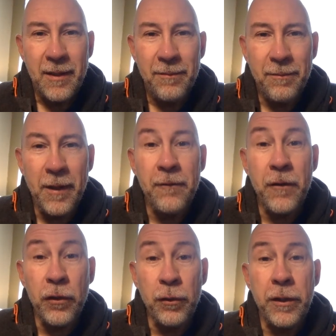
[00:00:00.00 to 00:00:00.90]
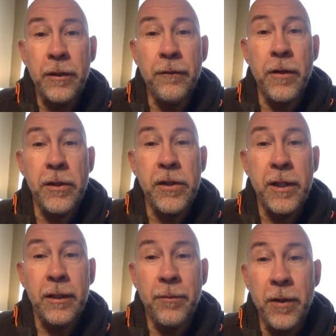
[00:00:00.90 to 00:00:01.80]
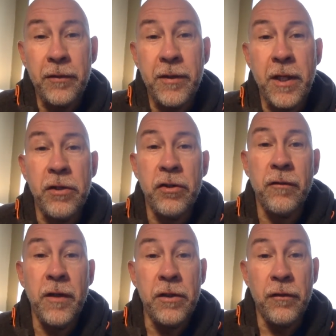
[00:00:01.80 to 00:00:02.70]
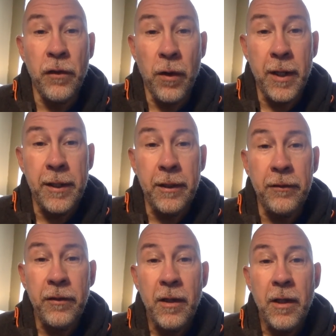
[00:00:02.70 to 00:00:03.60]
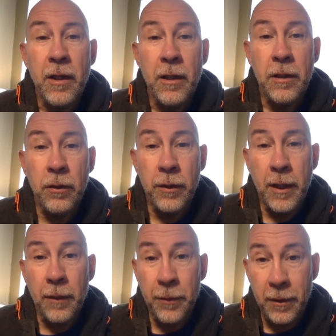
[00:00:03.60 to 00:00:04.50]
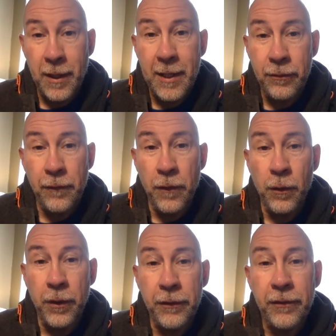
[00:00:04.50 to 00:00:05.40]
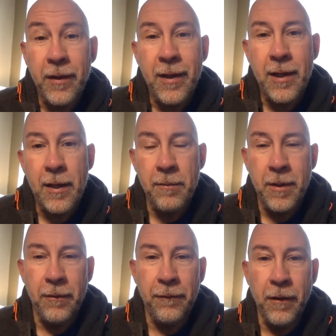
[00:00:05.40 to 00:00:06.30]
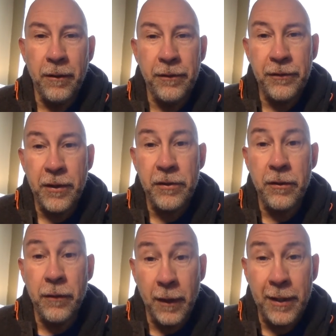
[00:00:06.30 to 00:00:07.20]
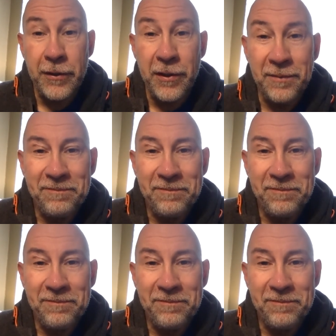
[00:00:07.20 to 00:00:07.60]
By visually differentiating the presentation of each of your ideas, you can help your class refocus and better follow the structure of your lecture.